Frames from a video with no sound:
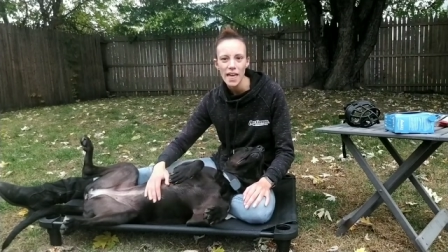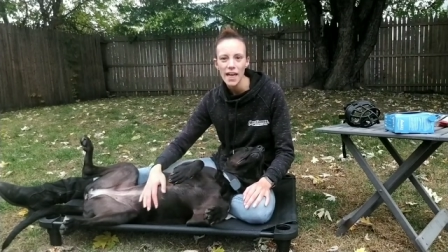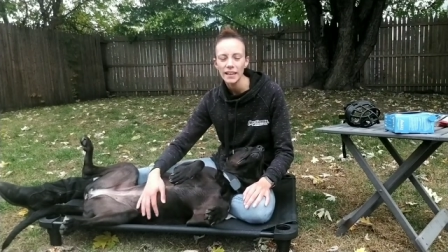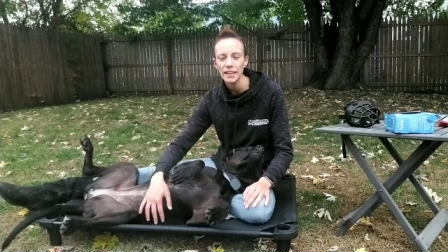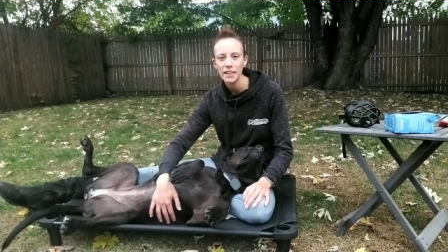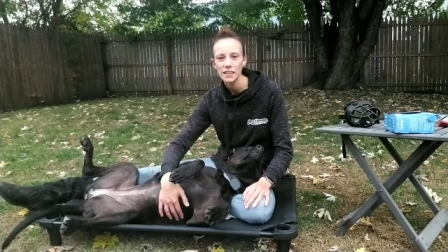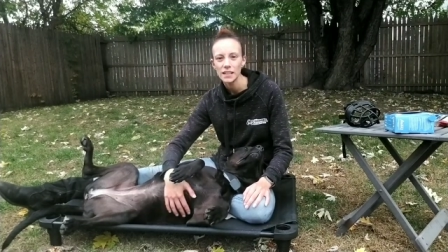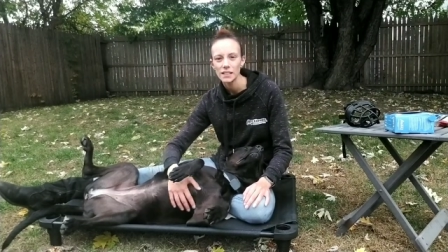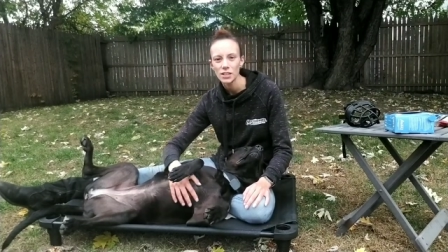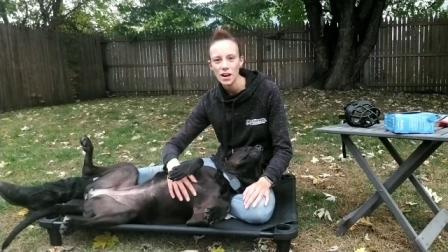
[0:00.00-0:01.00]
and getting
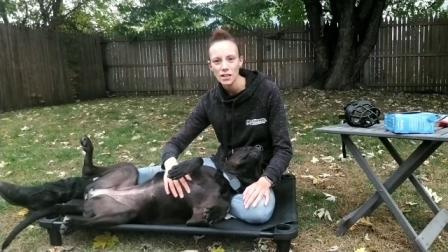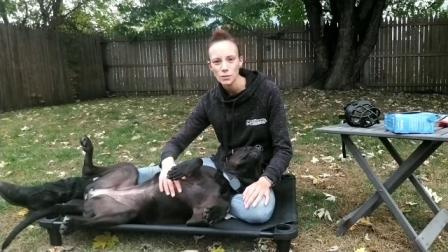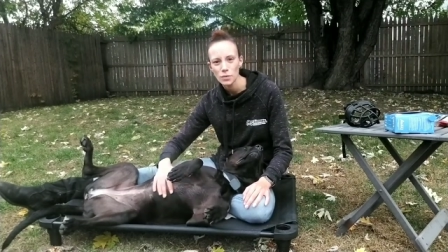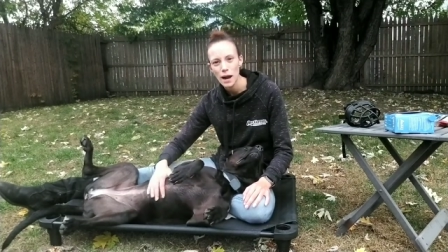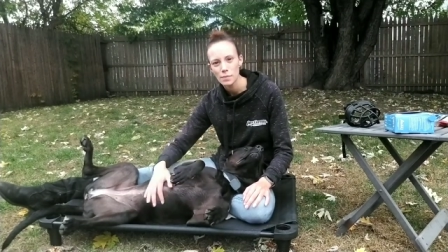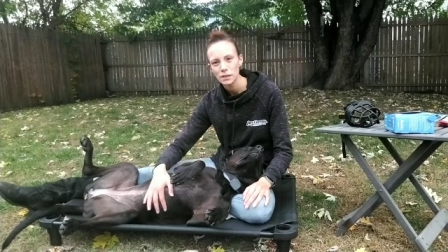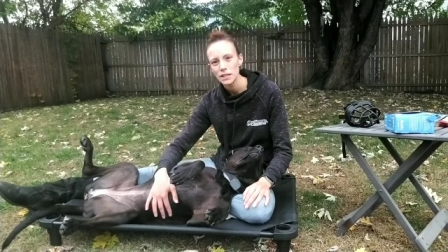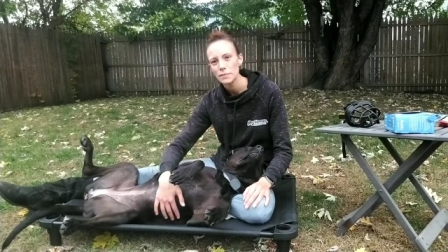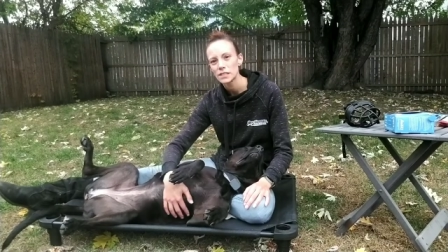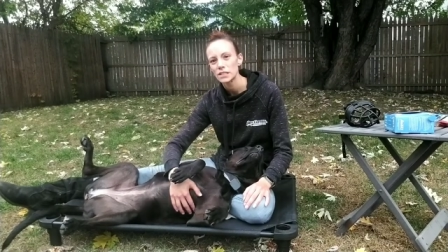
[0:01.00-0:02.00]
their dogs
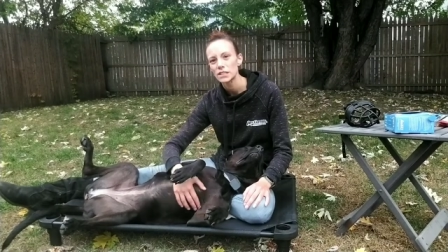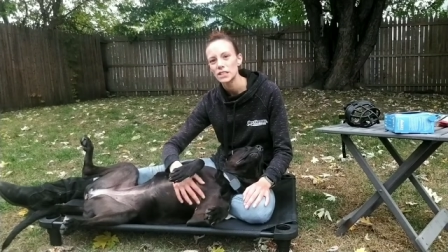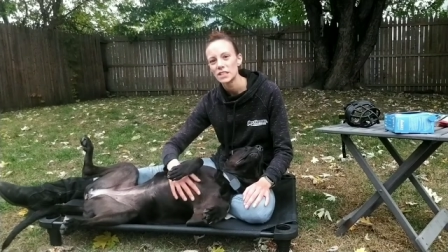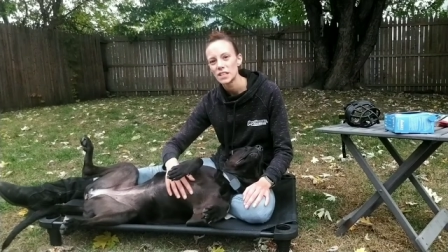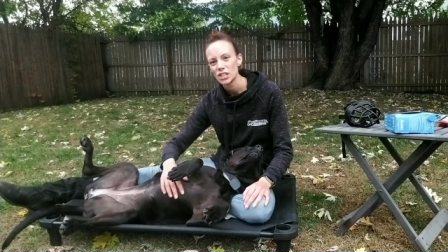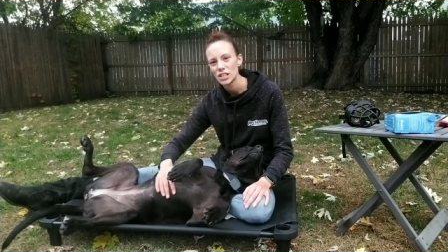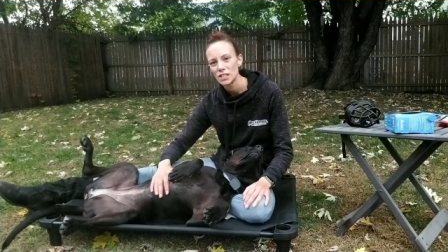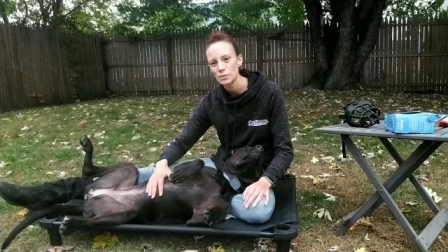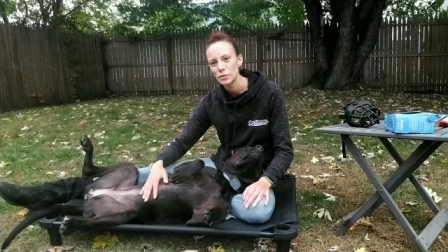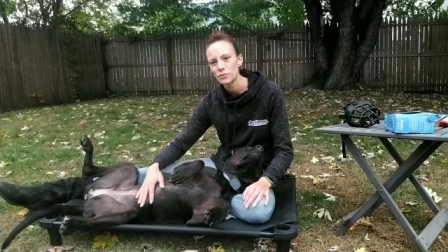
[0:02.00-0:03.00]
properly muzzle
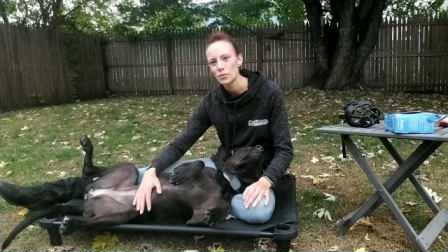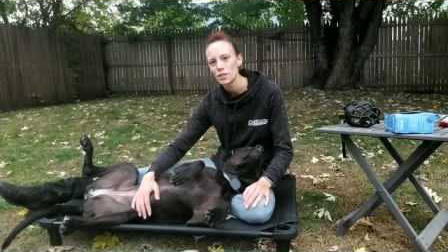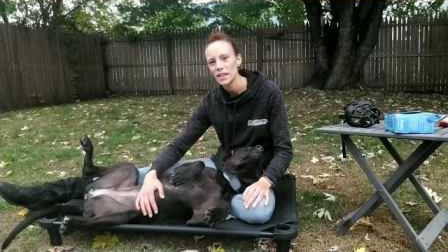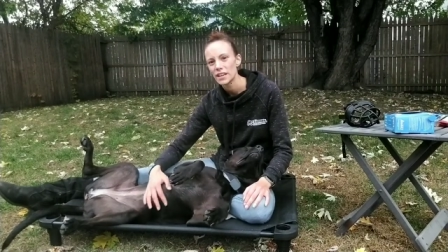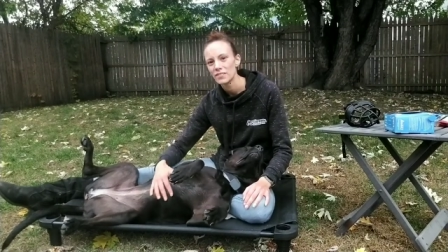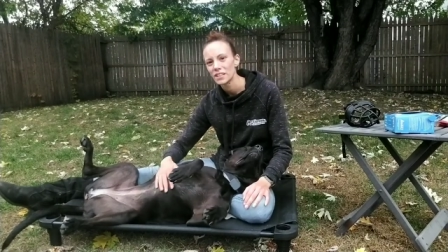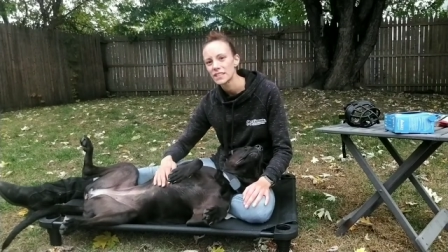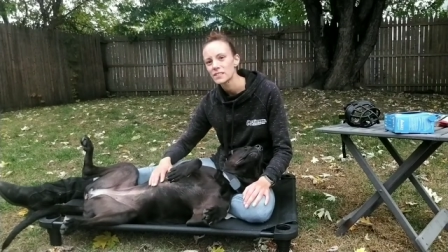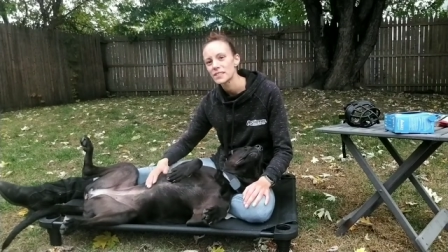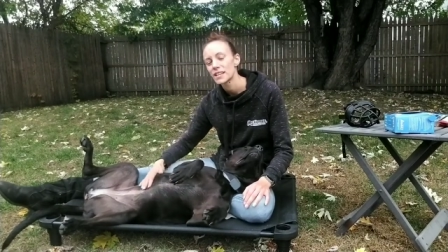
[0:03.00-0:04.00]
conditioned before they even
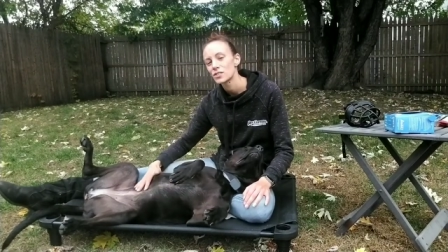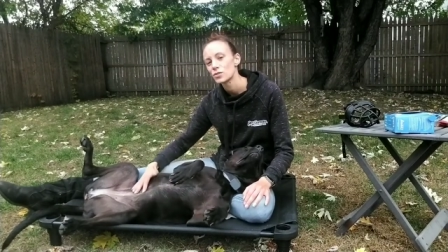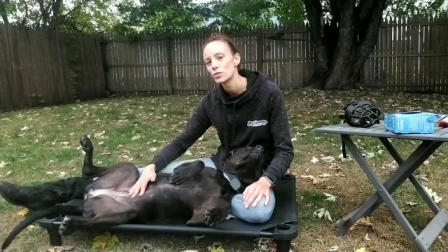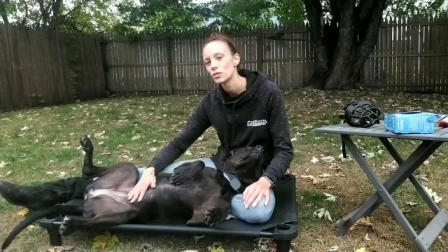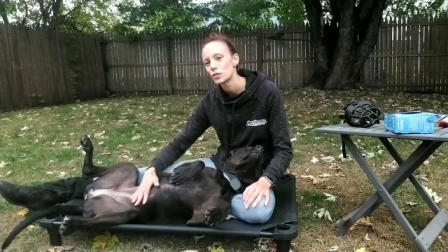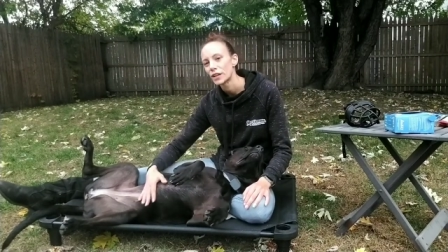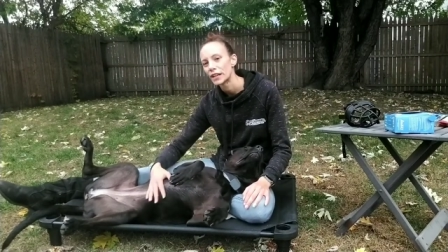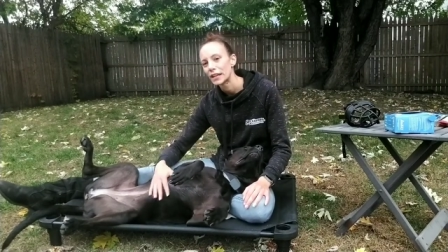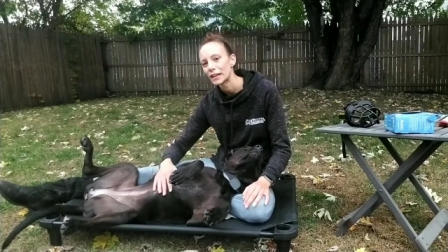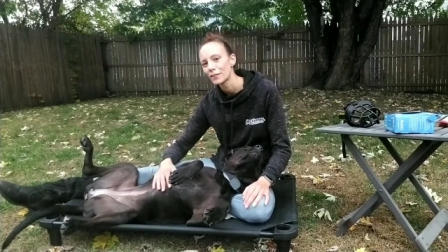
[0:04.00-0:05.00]
get sent to the
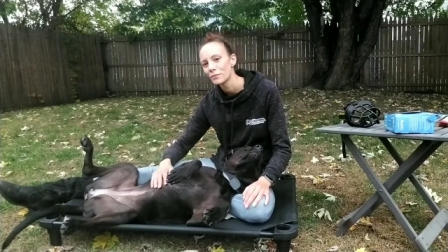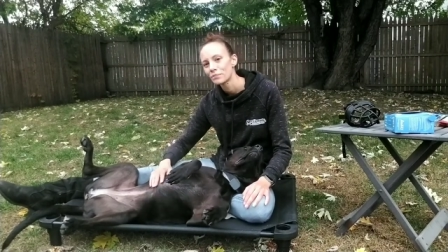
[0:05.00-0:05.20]
training.